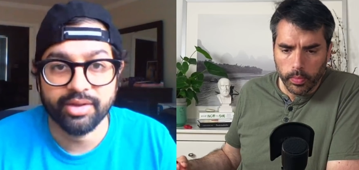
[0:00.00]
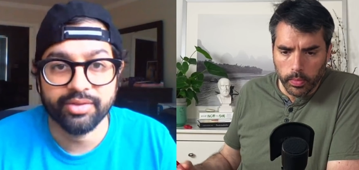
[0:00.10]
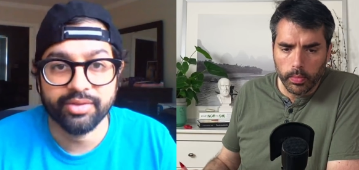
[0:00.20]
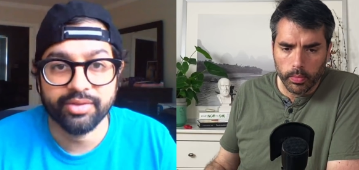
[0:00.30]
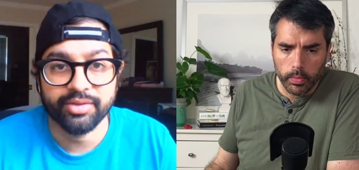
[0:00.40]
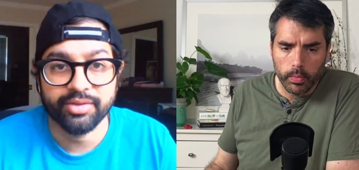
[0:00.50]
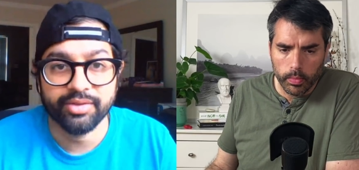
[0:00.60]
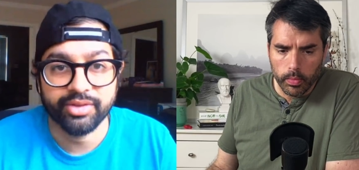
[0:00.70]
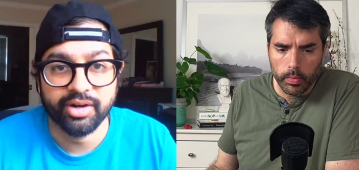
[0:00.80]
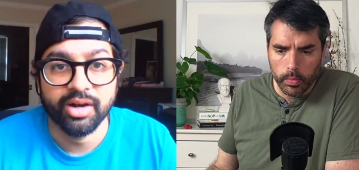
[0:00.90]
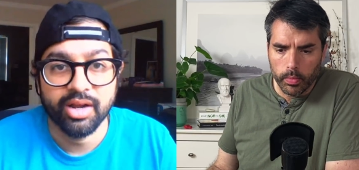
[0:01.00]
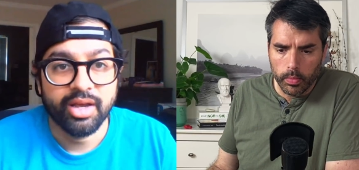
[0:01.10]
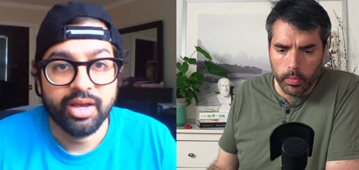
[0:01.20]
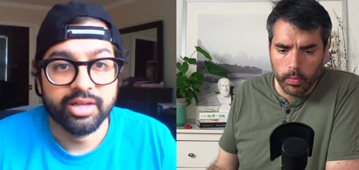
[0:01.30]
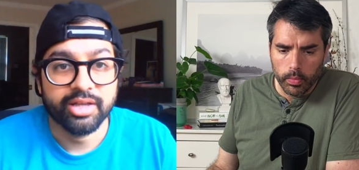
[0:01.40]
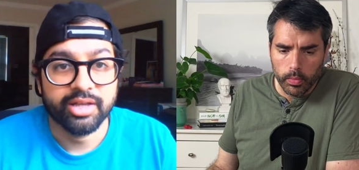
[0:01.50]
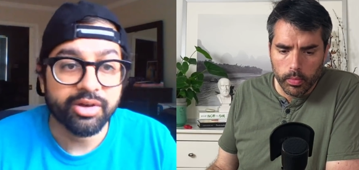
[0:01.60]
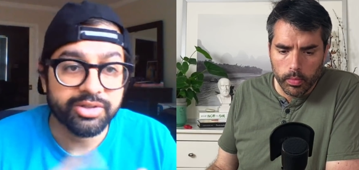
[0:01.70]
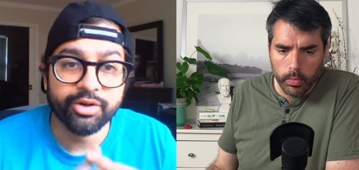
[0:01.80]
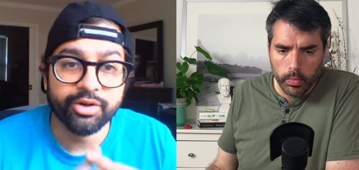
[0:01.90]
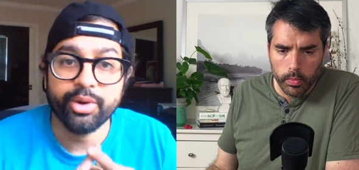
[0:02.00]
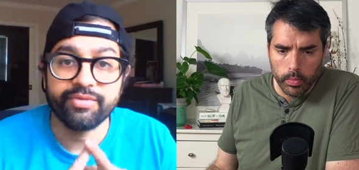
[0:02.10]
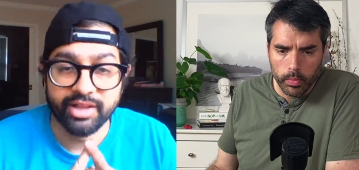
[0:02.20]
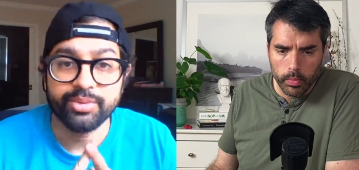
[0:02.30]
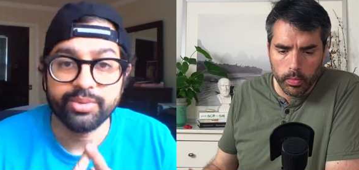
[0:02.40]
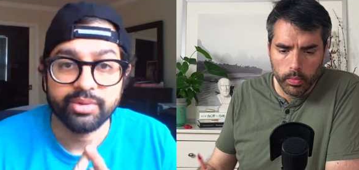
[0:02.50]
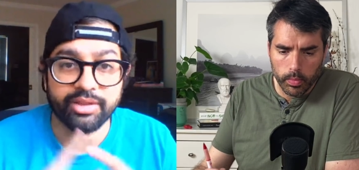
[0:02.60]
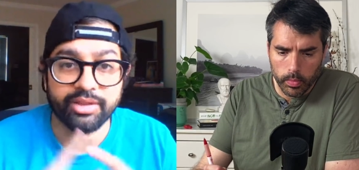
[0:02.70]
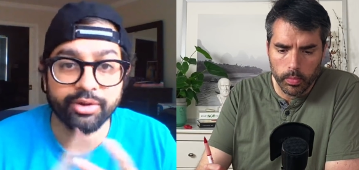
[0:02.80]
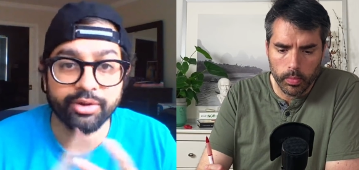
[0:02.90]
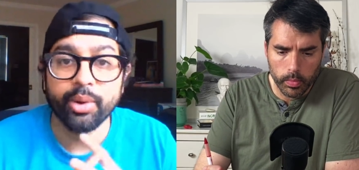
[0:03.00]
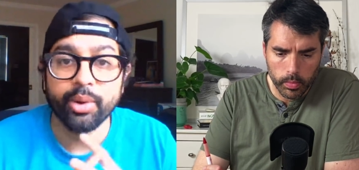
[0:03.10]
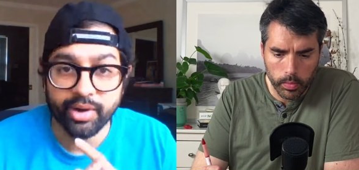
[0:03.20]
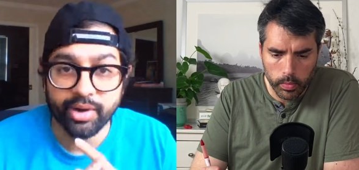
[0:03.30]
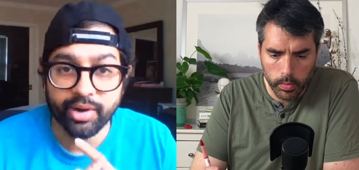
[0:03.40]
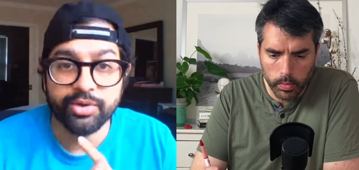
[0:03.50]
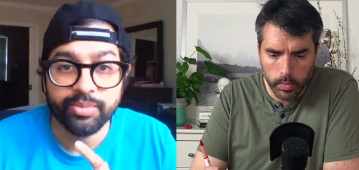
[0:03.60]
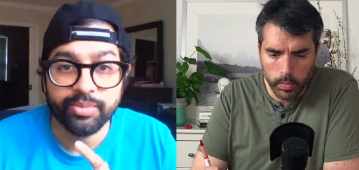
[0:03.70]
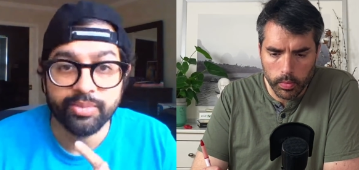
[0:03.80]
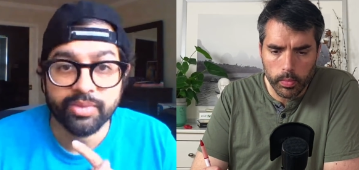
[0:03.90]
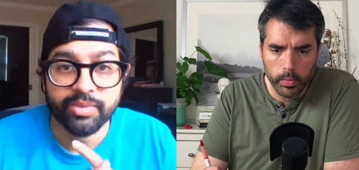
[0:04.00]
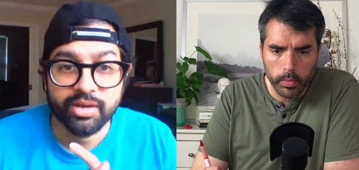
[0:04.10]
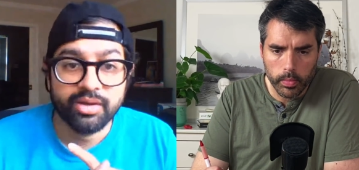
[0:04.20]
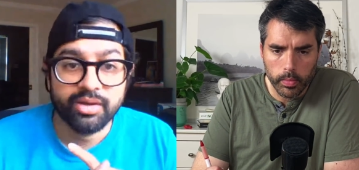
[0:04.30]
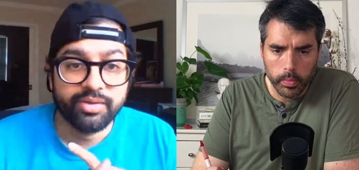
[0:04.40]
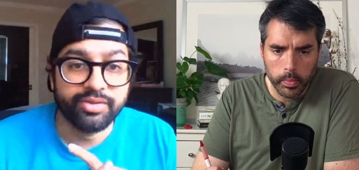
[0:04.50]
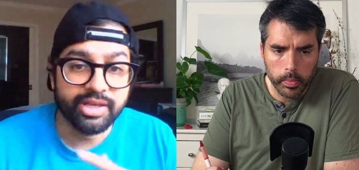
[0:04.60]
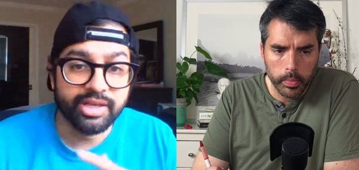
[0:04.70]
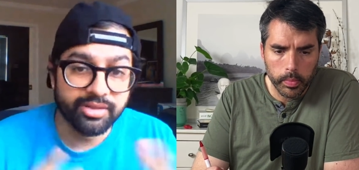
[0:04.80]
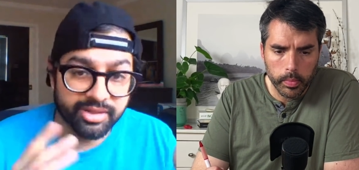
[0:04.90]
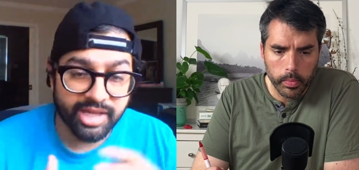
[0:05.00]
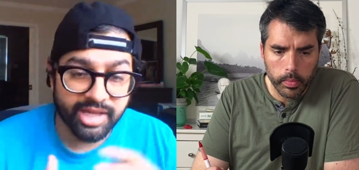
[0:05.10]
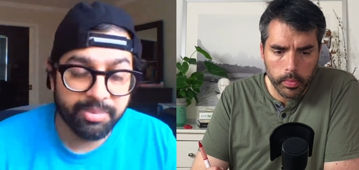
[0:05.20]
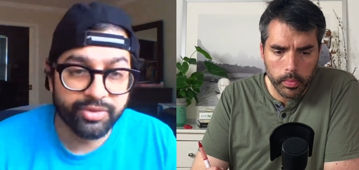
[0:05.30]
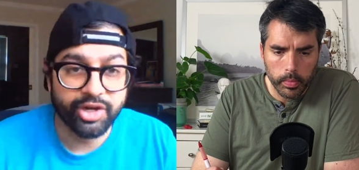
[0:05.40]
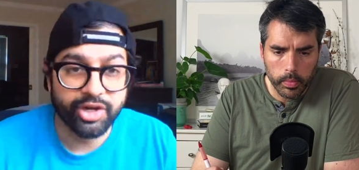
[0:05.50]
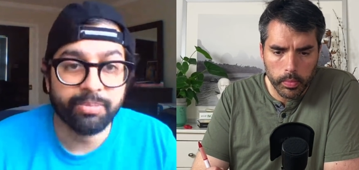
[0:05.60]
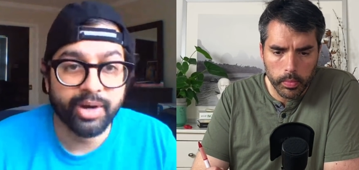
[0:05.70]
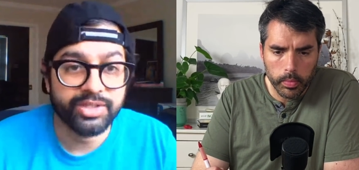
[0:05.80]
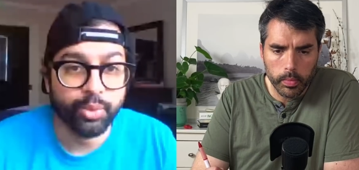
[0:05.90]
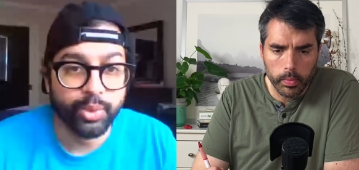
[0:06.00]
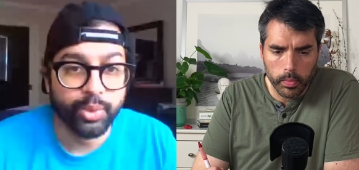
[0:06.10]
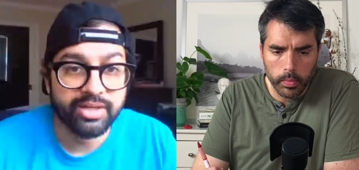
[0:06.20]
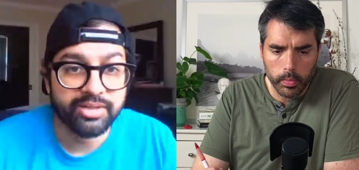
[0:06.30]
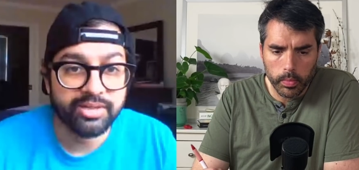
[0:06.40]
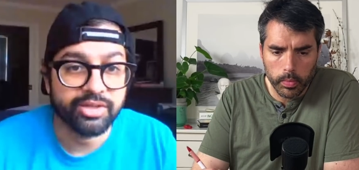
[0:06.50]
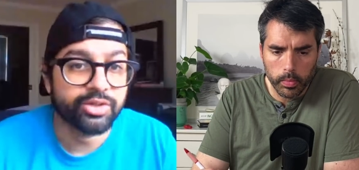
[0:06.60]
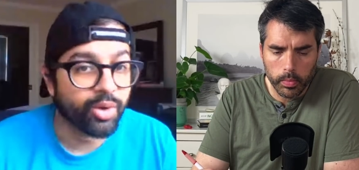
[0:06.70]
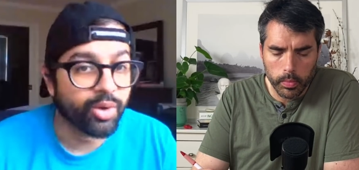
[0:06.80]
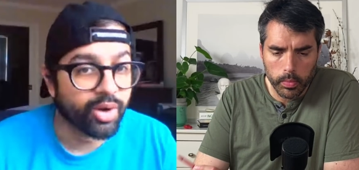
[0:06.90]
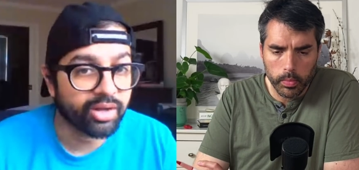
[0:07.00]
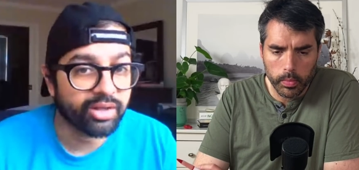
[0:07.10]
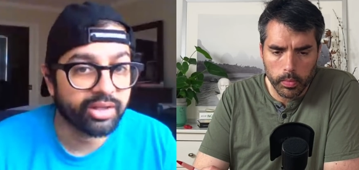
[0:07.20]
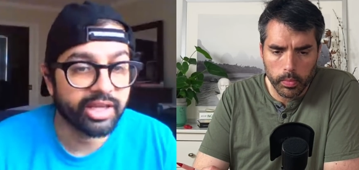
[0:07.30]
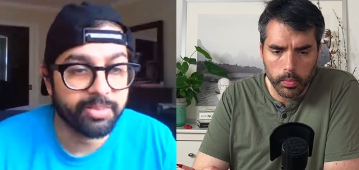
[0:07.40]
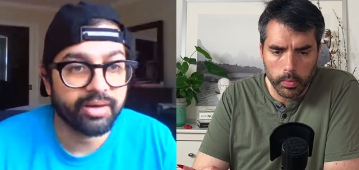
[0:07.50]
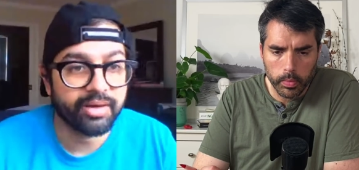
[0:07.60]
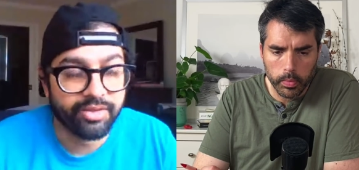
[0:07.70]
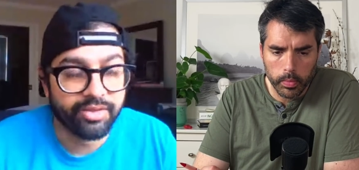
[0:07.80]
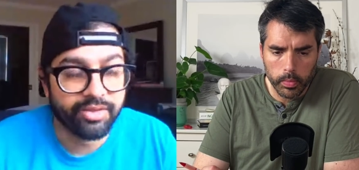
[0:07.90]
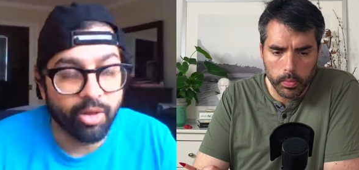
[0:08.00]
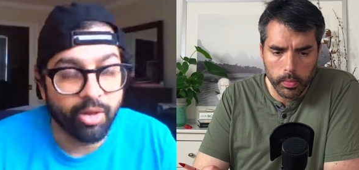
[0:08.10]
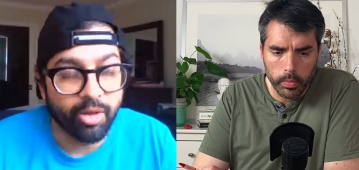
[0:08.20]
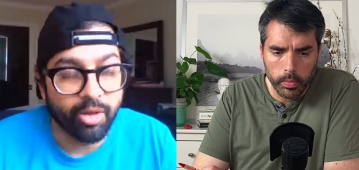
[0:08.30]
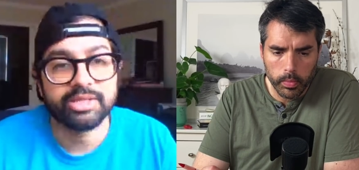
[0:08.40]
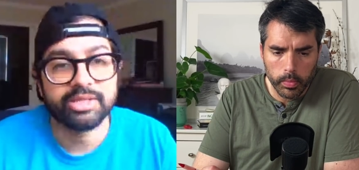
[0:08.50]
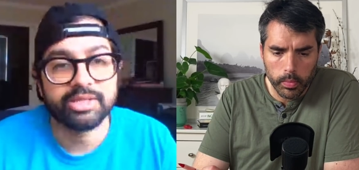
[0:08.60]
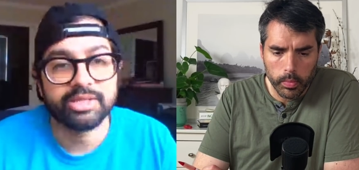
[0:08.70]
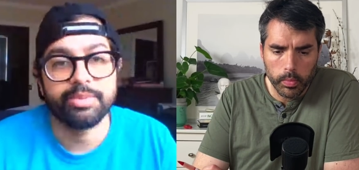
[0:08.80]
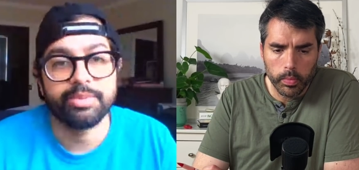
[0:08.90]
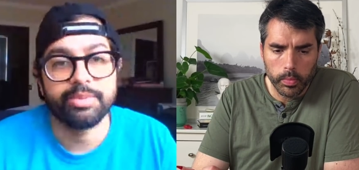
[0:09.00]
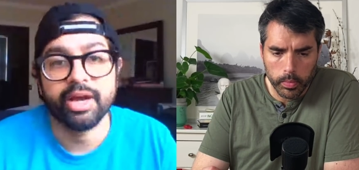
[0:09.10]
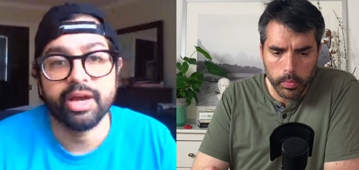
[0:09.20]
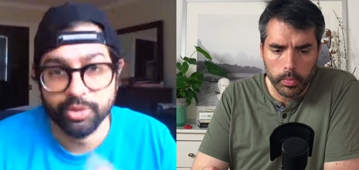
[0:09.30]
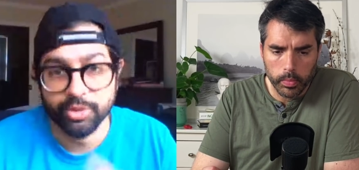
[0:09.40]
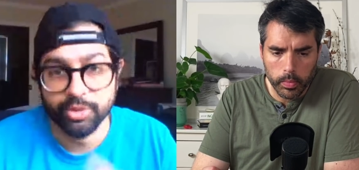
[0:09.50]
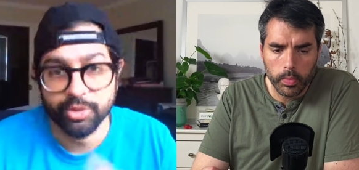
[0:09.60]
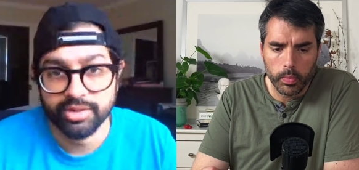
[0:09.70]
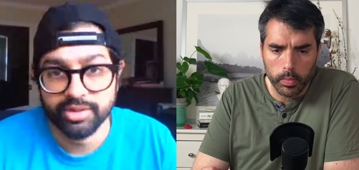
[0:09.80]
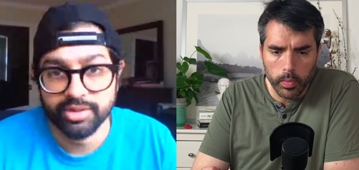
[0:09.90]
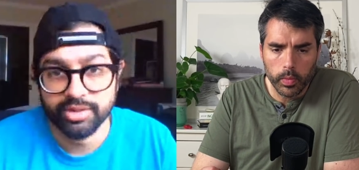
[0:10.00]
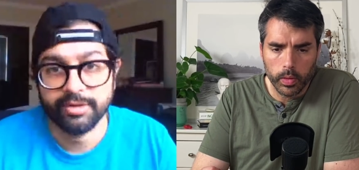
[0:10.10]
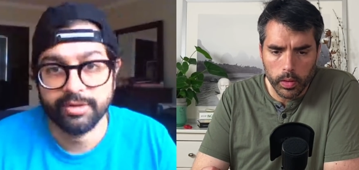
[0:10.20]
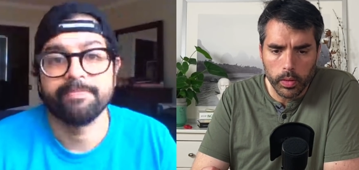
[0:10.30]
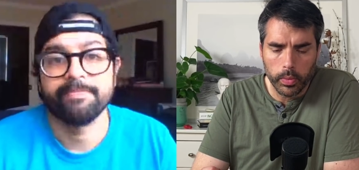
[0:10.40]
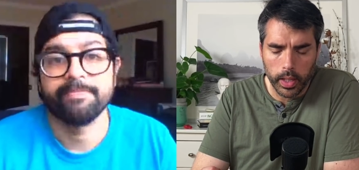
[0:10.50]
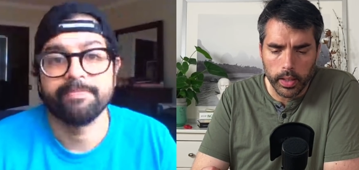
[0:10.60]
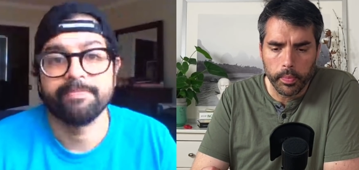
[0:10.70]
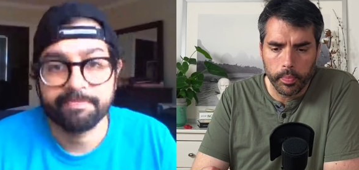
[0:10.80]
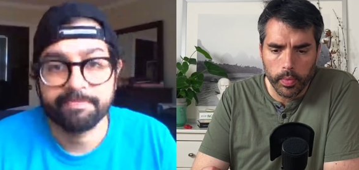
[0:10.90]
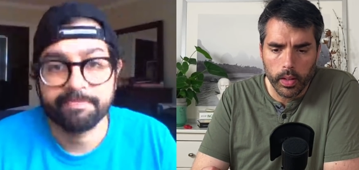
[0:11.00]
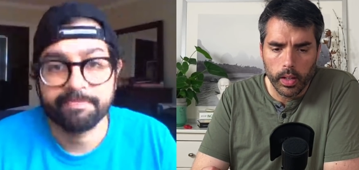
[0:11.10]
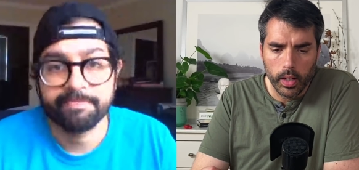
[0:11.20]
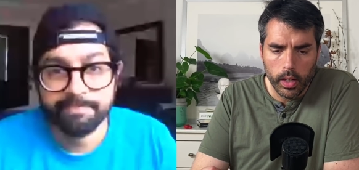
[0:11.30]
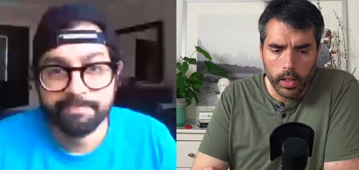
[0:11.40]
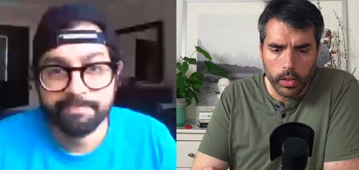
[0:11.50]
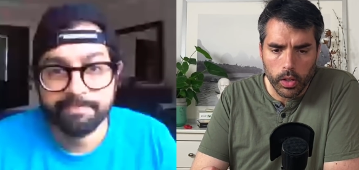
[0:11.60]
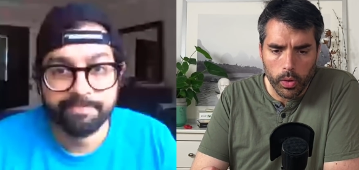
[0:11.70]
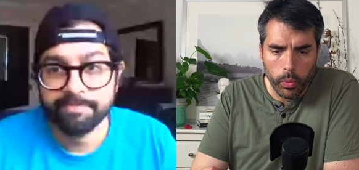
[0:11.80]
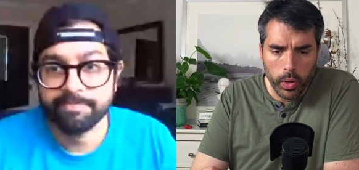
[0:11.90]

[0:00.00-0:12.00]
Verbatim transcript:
Speaker 1: out there, as long as they're creating value and they're growing revenue, this type of share price weakness historically has been the ultimate time to be buying those shares. Right.
Speaker 2: So what